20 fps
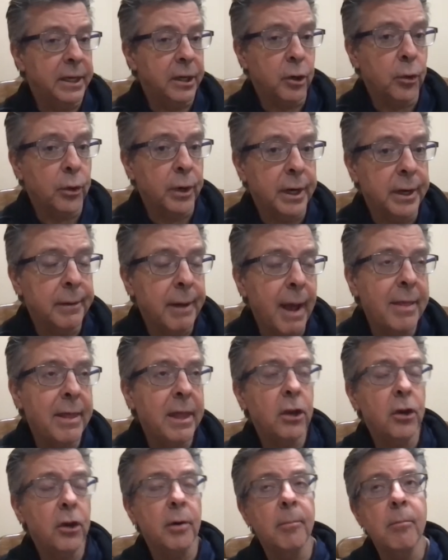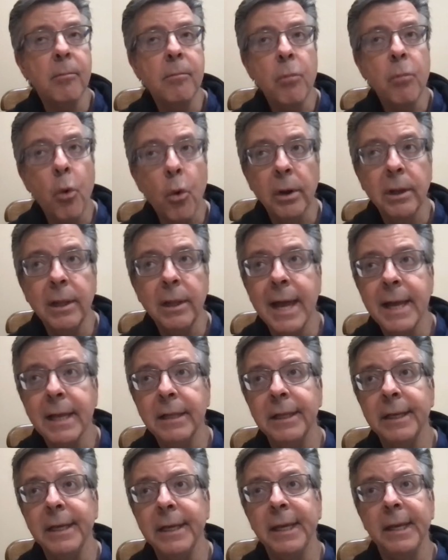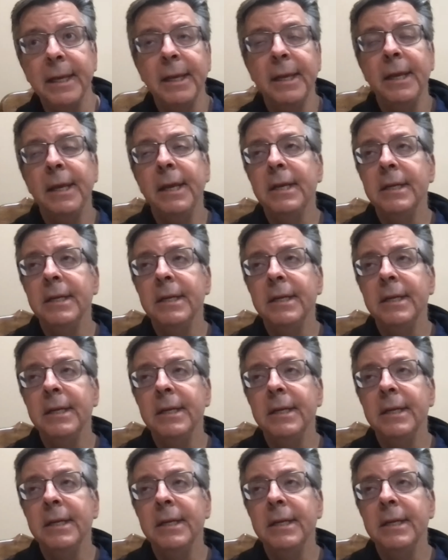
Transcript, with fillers: agree. I think you're more likely